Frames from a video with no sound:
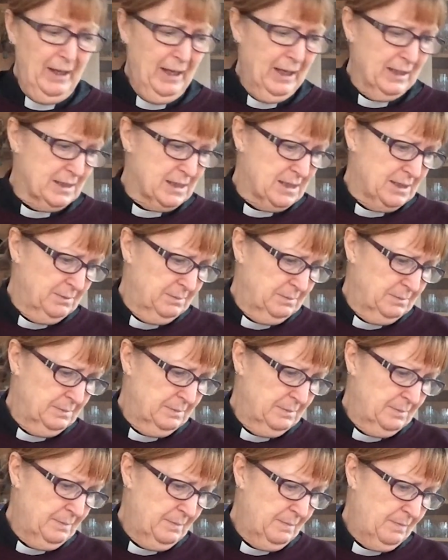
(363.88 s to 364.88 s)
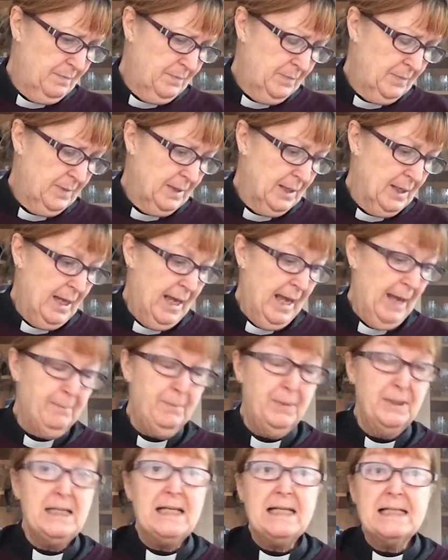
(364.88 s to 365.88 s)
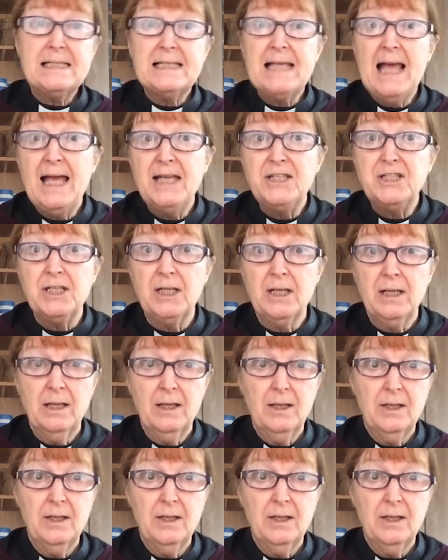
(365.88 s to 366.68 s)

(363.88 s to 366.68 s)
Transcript: that. But he said